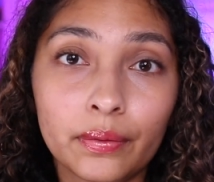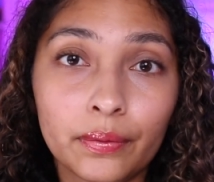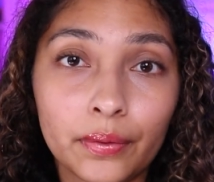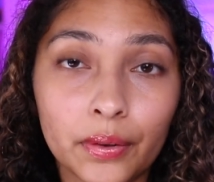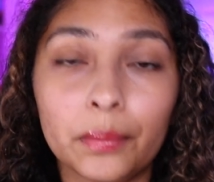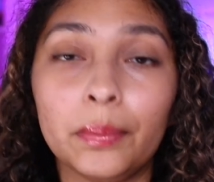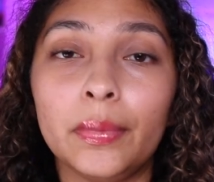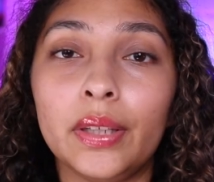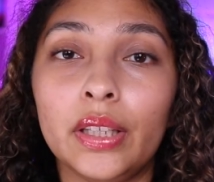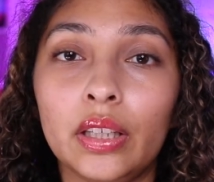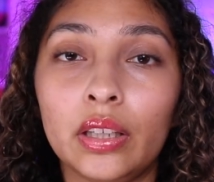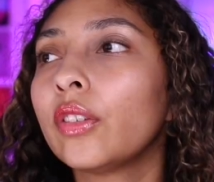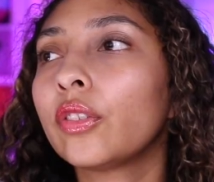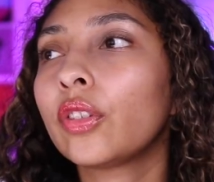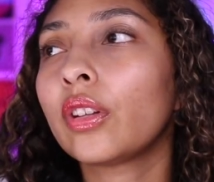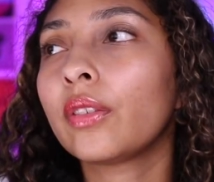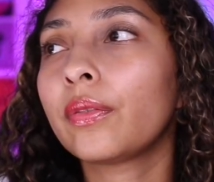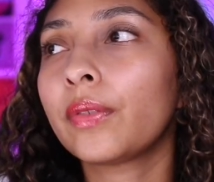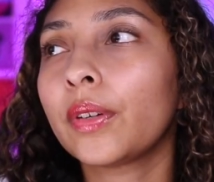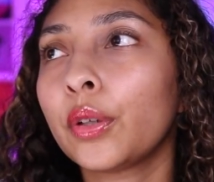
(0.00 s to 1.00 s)
for me.
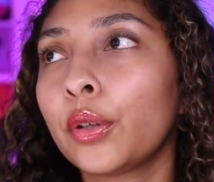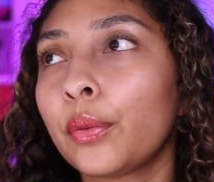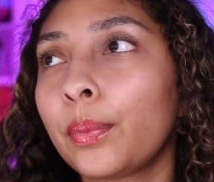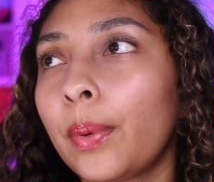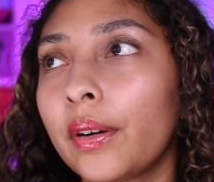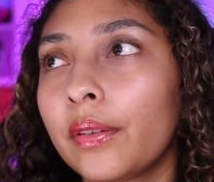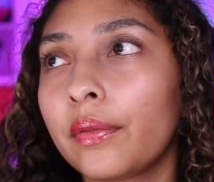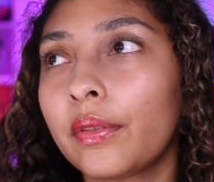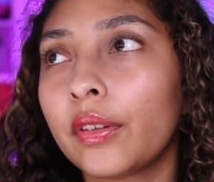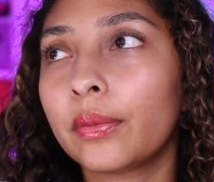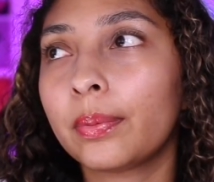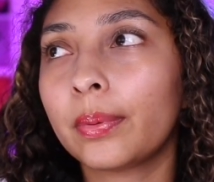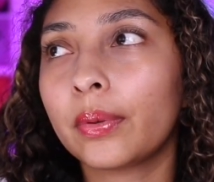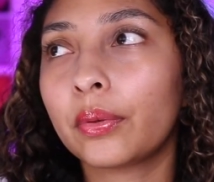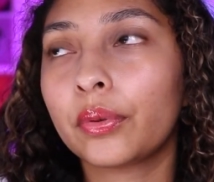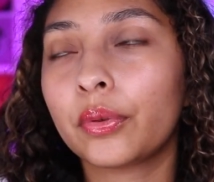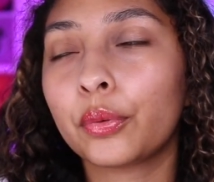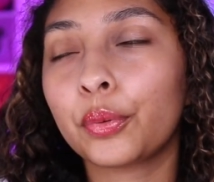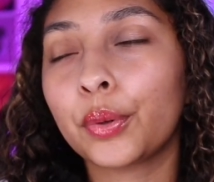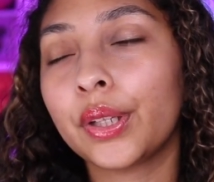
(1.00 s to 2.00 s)
So the first part of this
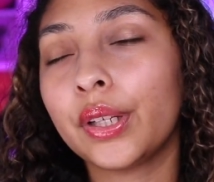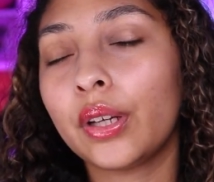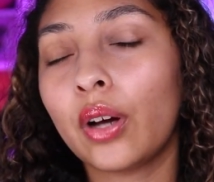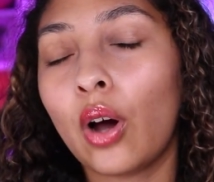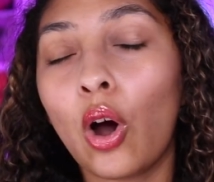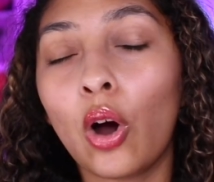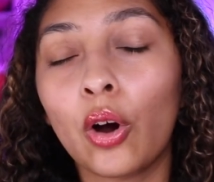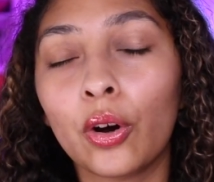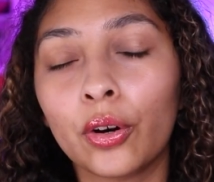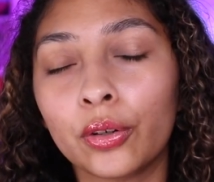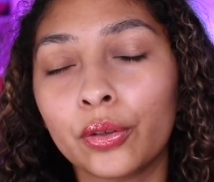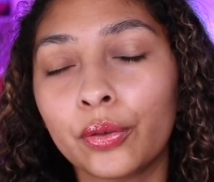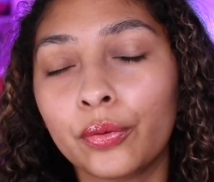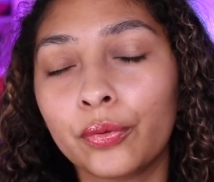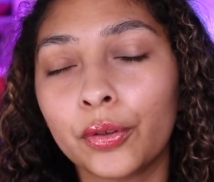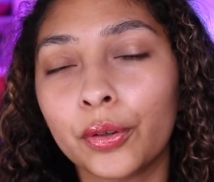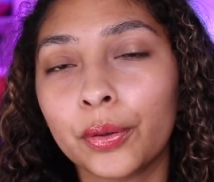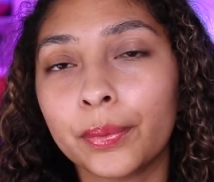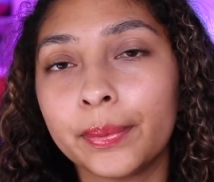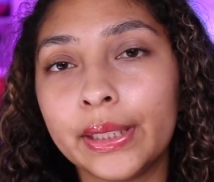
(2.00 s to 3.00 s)
book was really hard
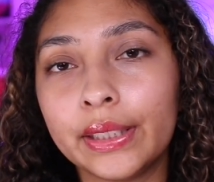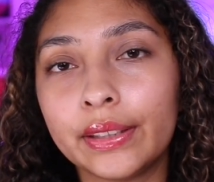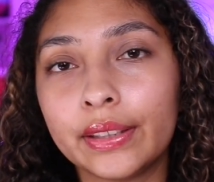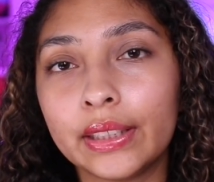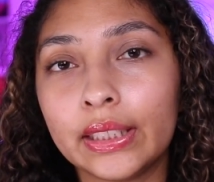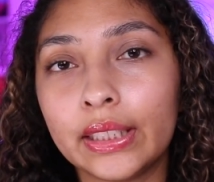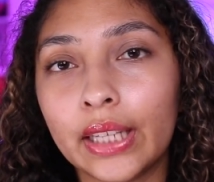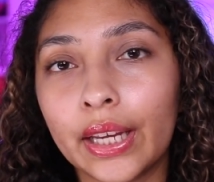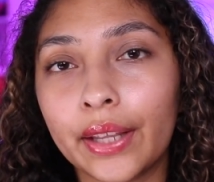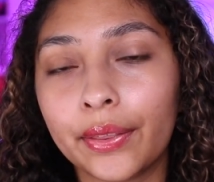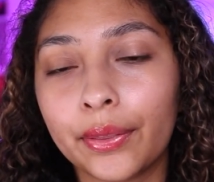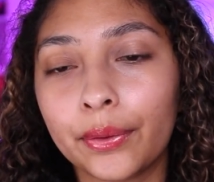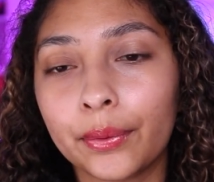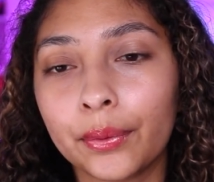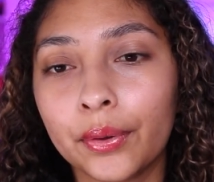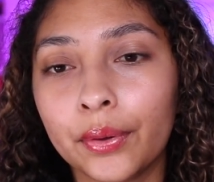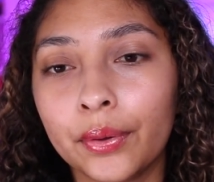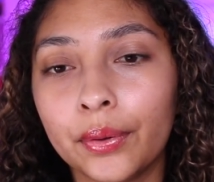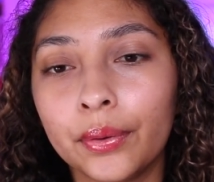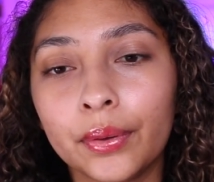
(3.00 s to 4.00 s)
for me to get
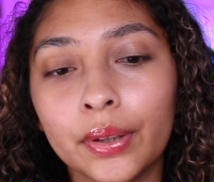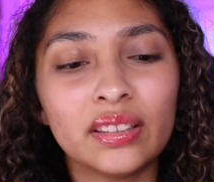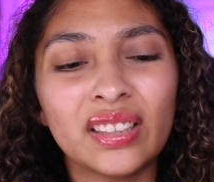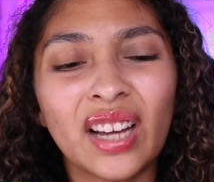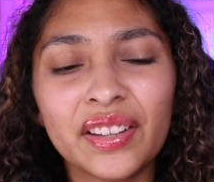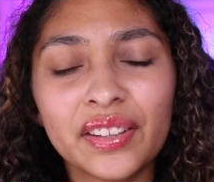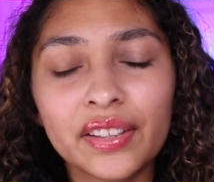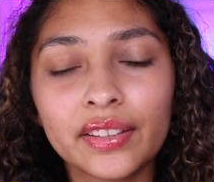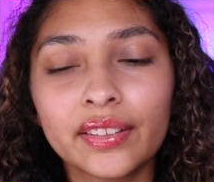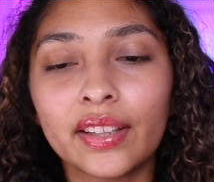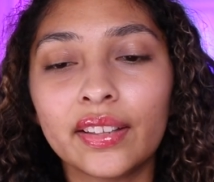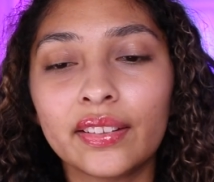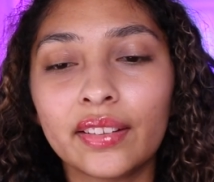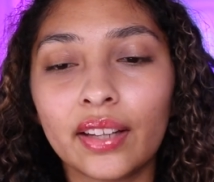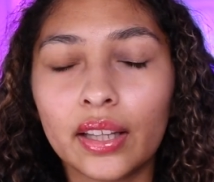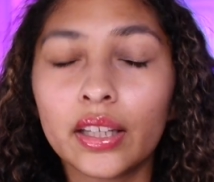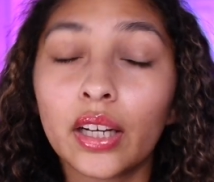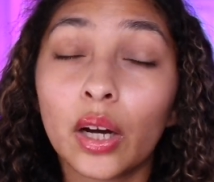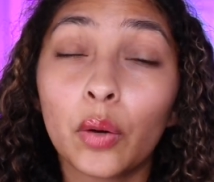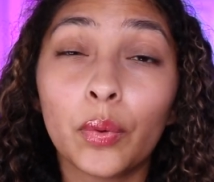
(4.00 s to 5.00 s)
through, not in the sense
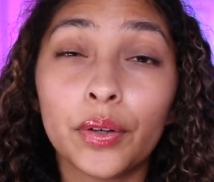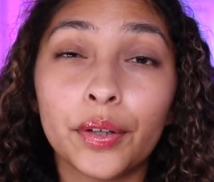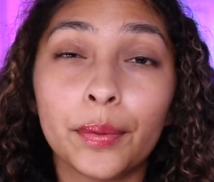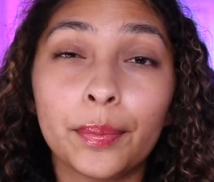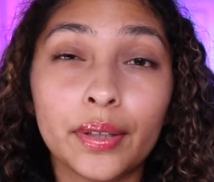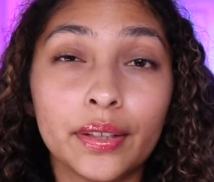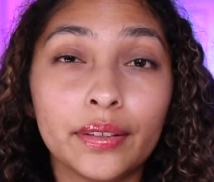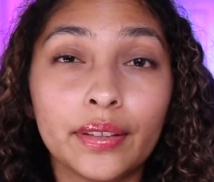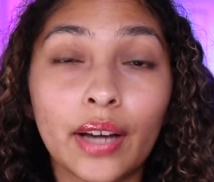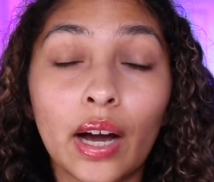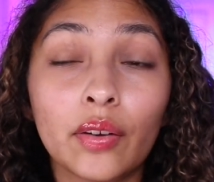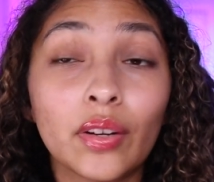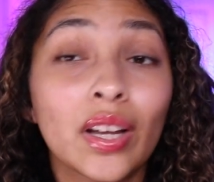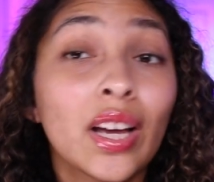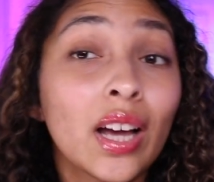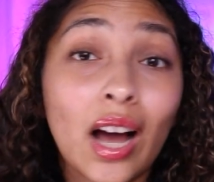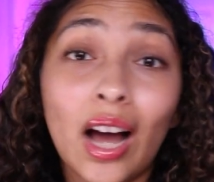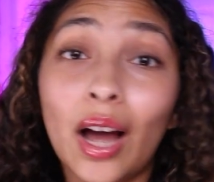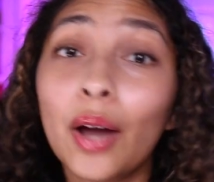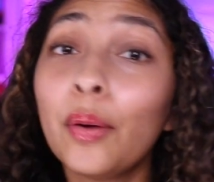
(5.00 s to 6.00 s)
that like I wanted to put it down.
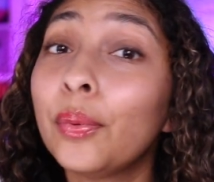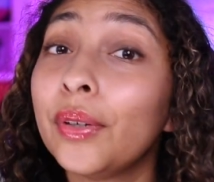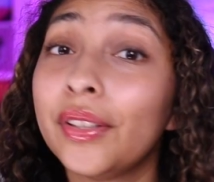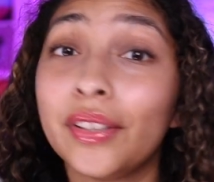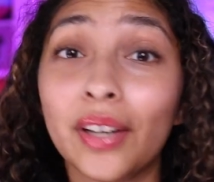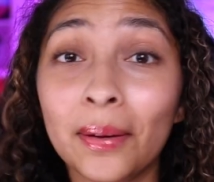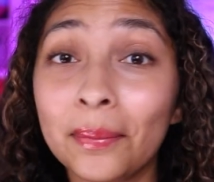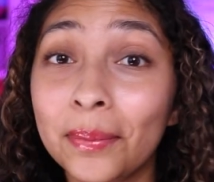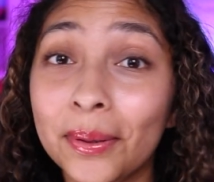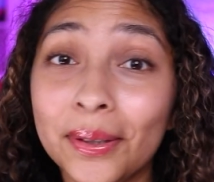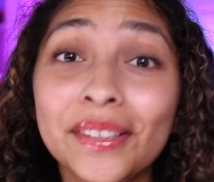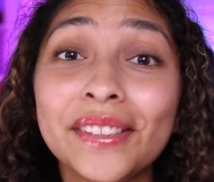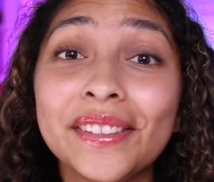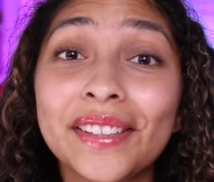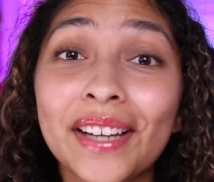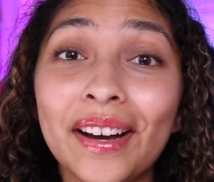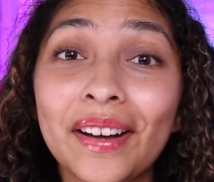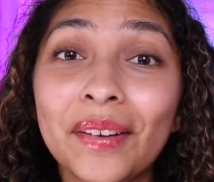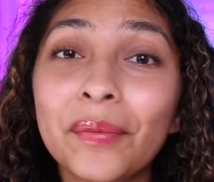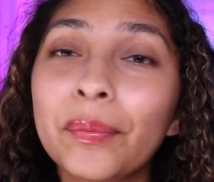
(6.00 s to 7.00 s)
I would not put it
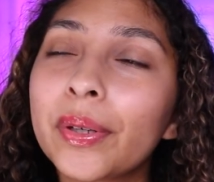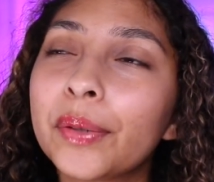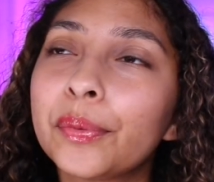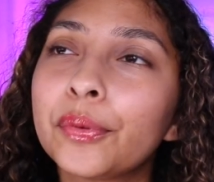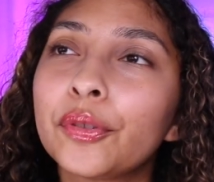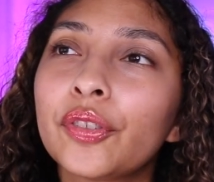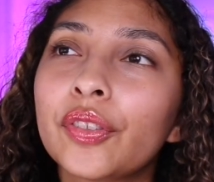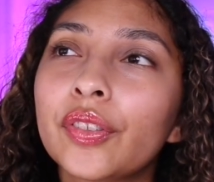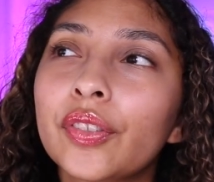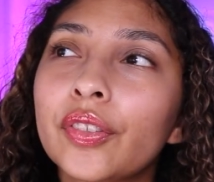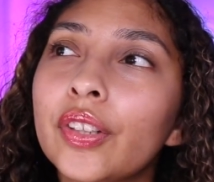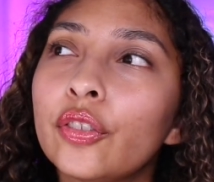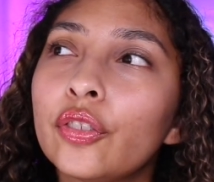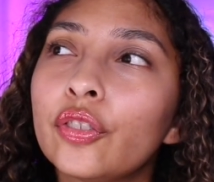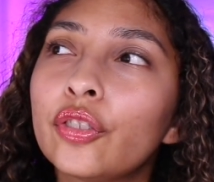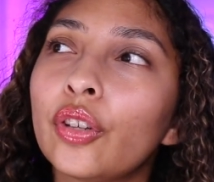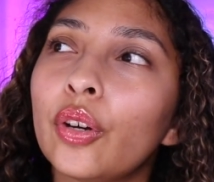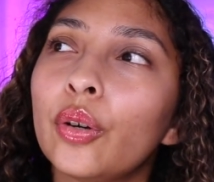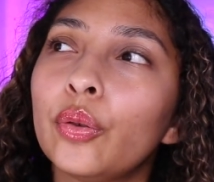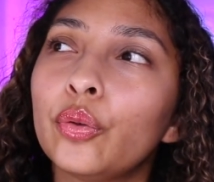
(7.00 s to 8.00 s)
down, but it was just
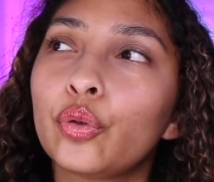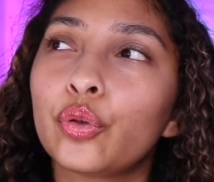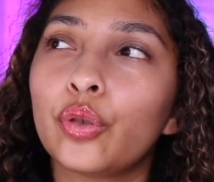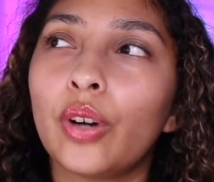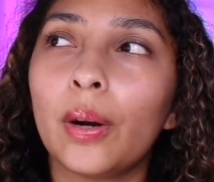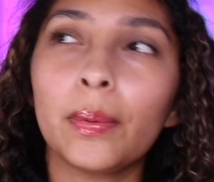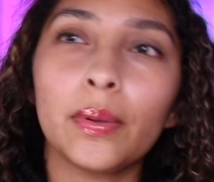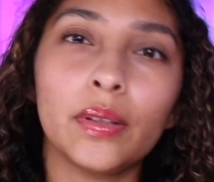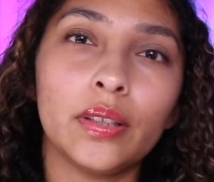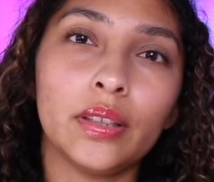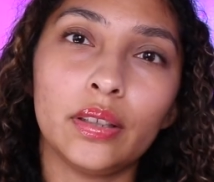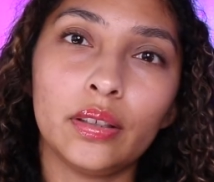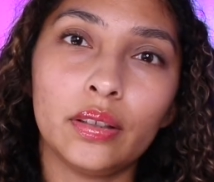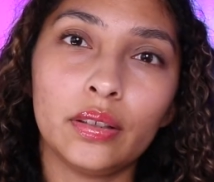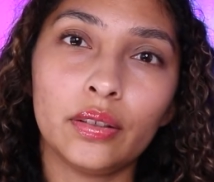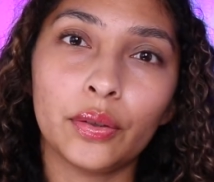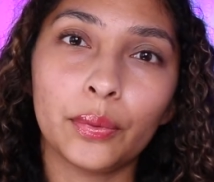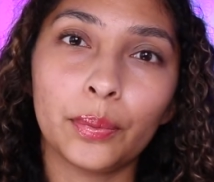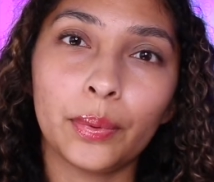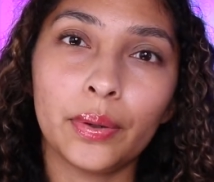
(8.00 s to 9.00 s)
so
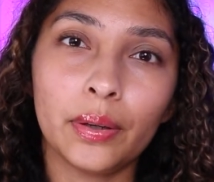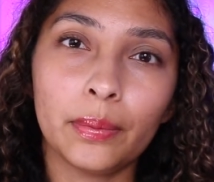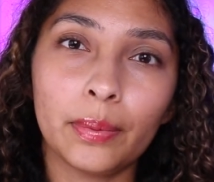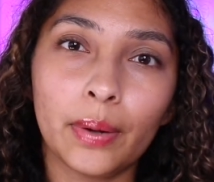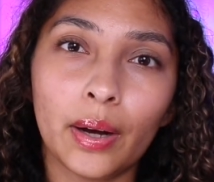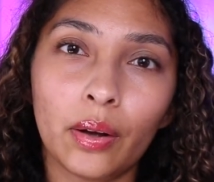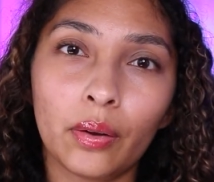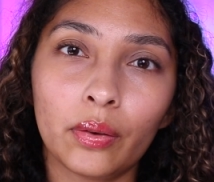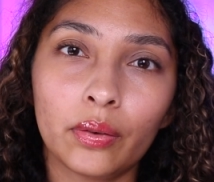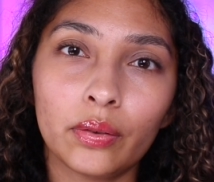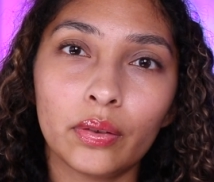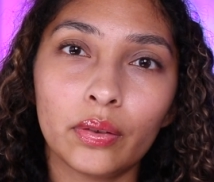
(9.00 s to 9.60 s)
troubling to read about